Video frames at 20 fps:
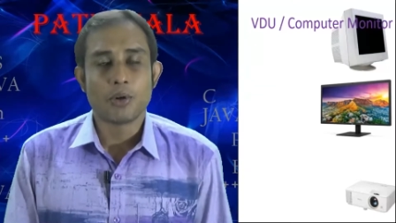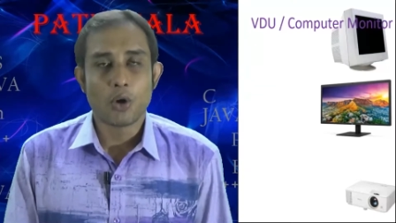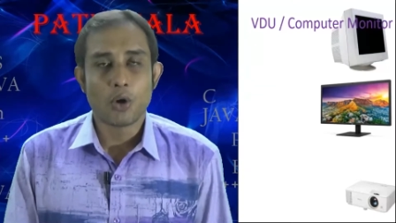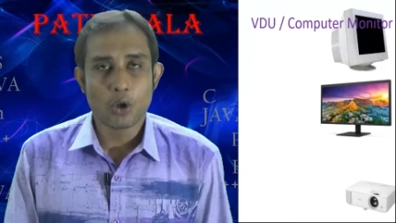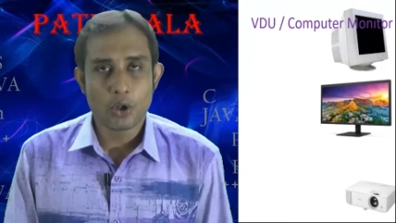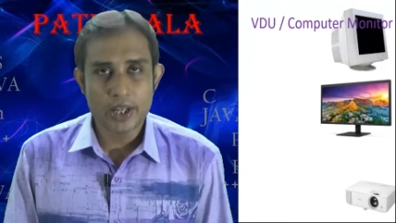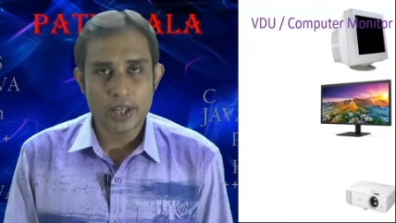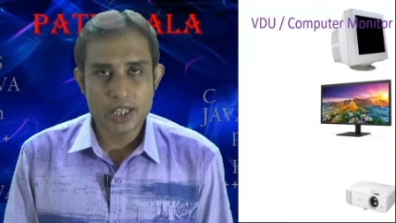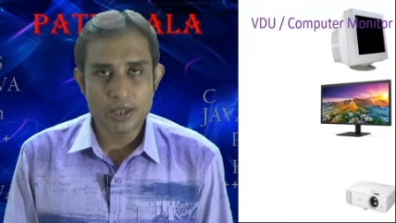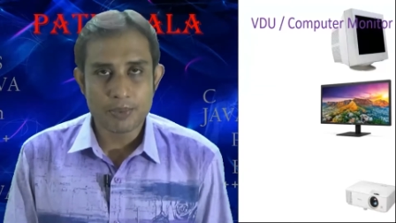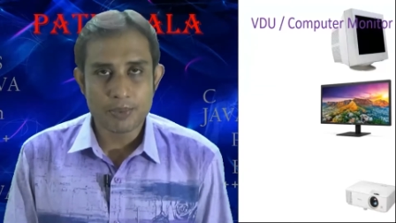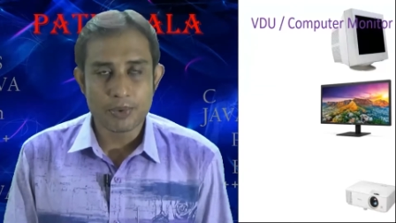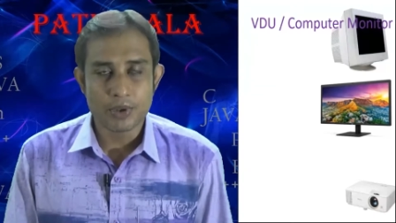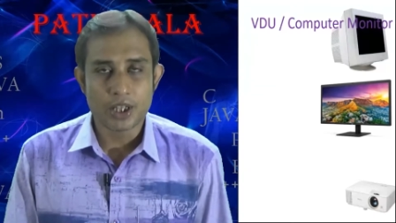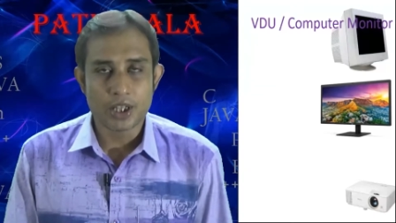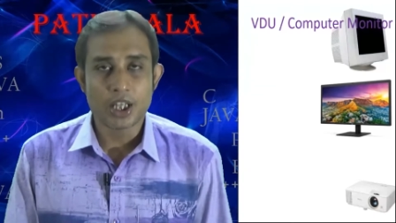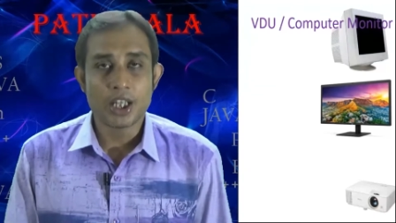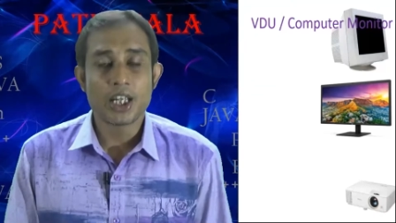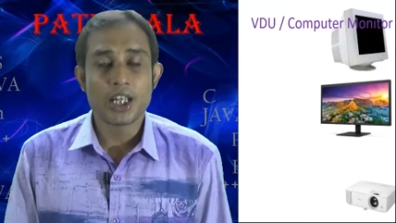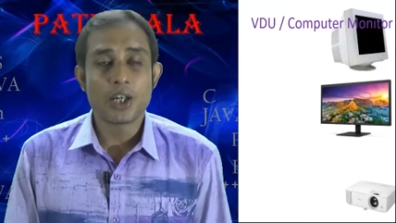always
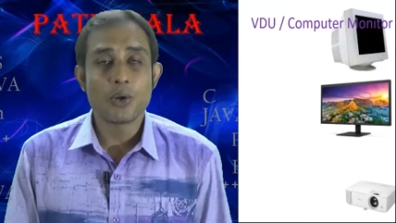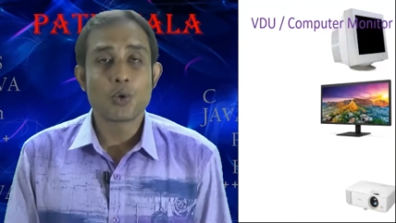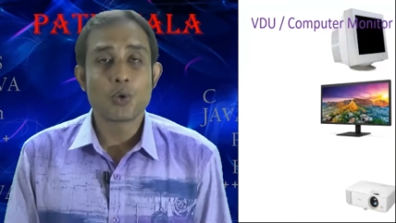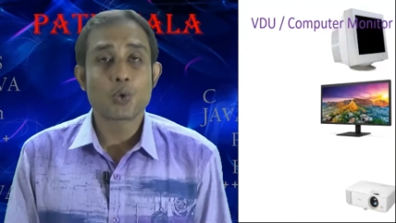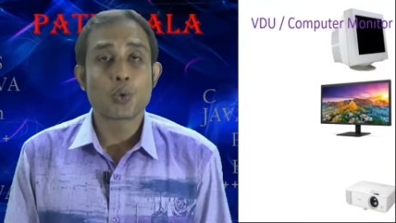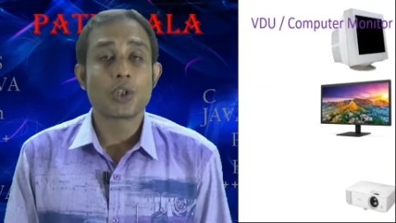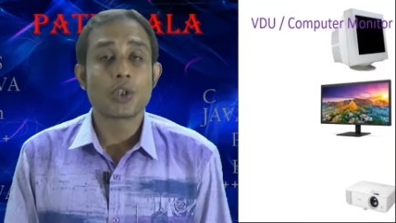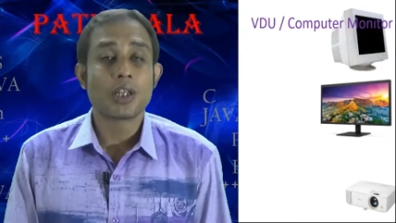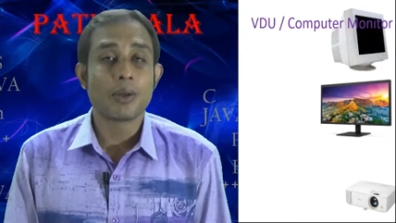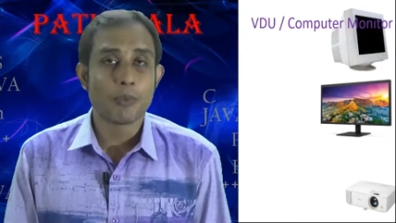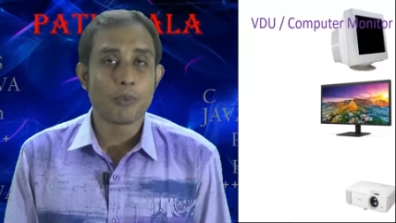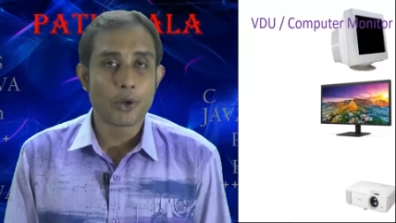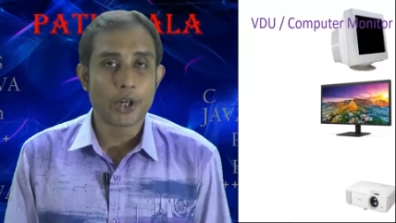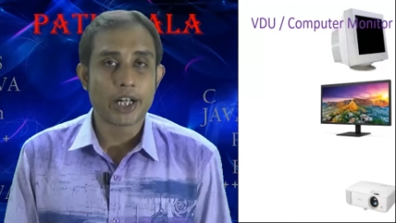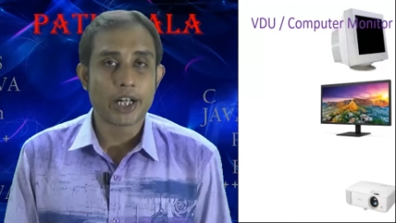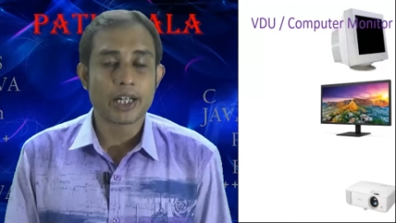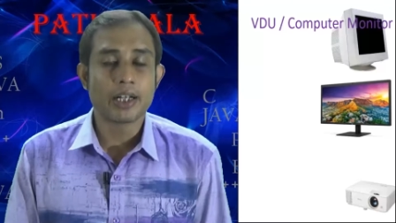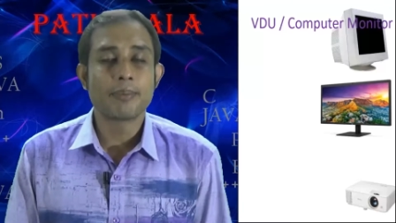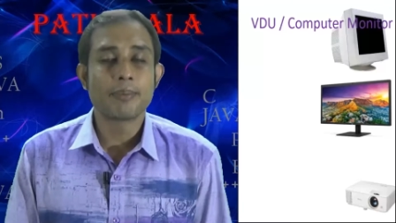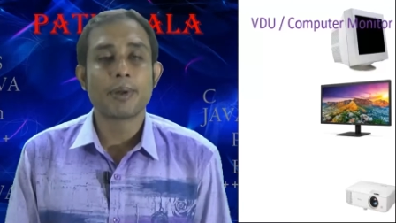be used with the
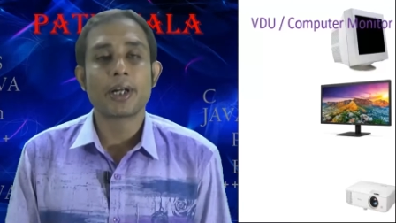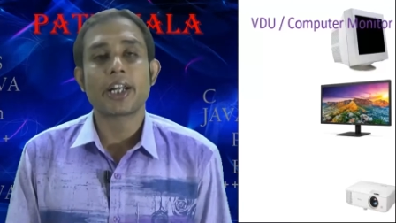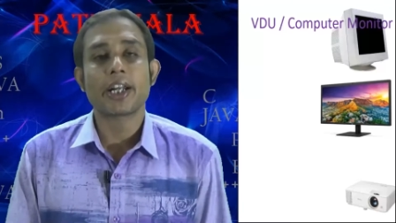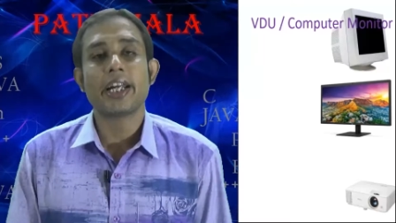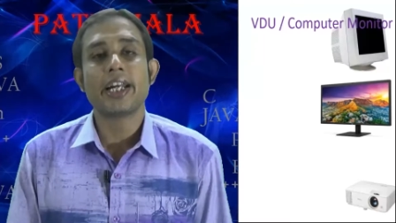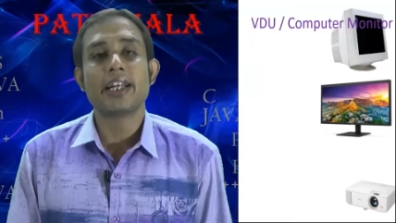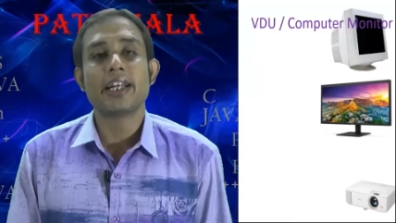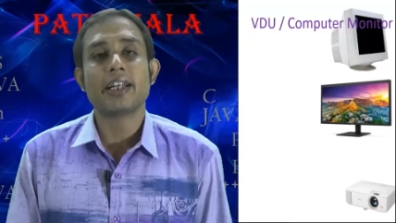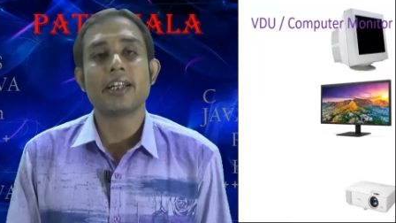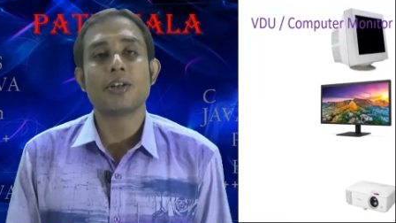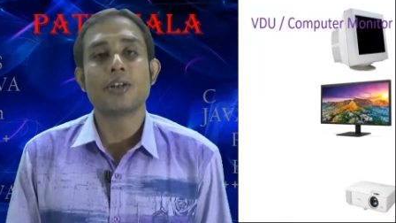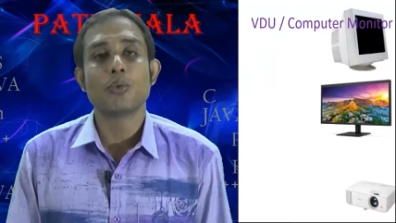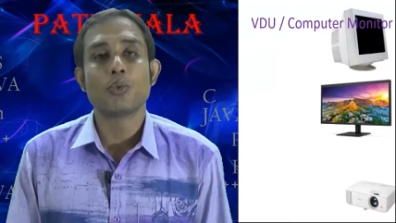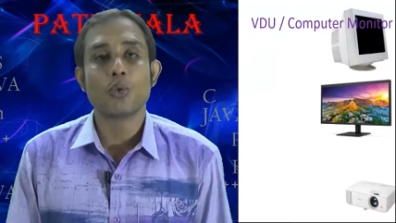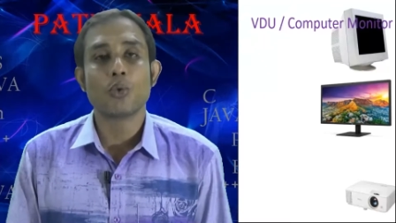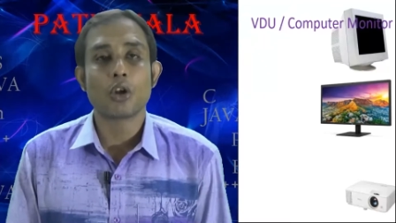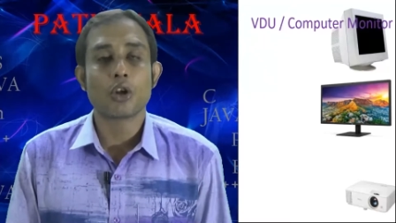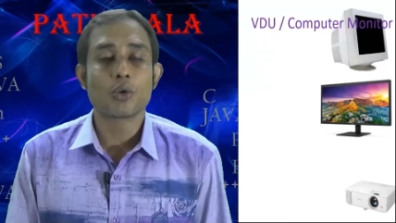monitor, but it